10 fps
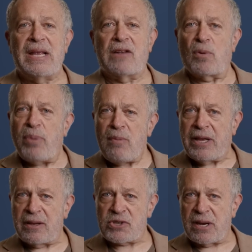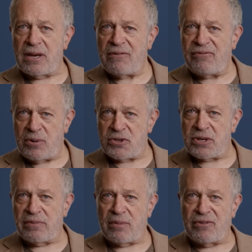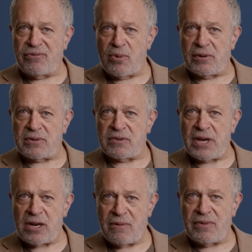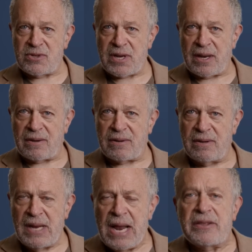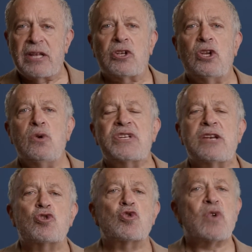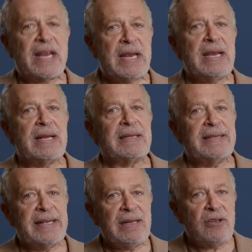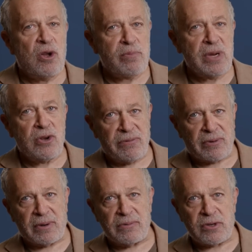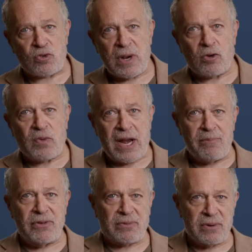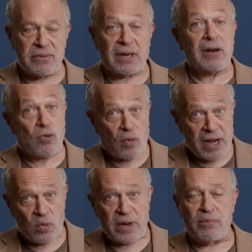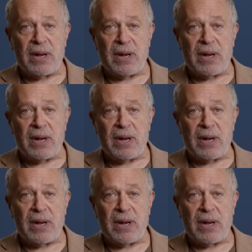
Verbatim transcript: If Republicans get enough votes November 4th to take over the Senate, they'll use a tricky, little-known maneuver to try to ram through their right-wing